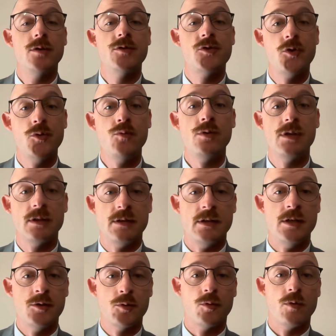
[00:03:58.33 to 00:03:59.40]
to get
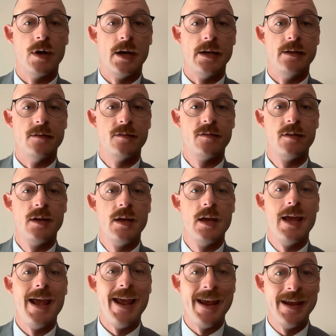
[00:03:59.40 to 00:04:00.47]
the equal rights
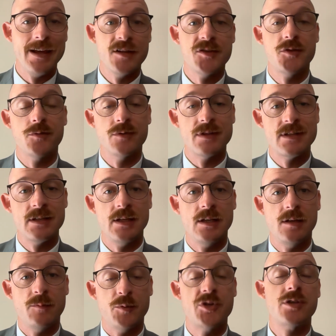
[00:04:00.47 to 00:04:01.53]
and to
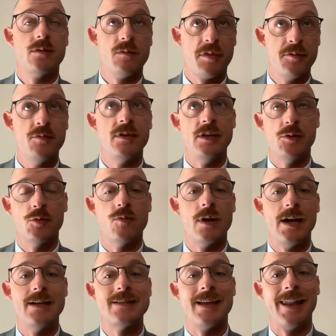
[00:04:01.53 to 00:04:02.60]
receive, which through the equal
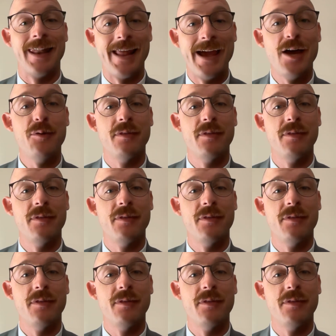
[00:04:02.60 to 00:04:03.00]
rights allow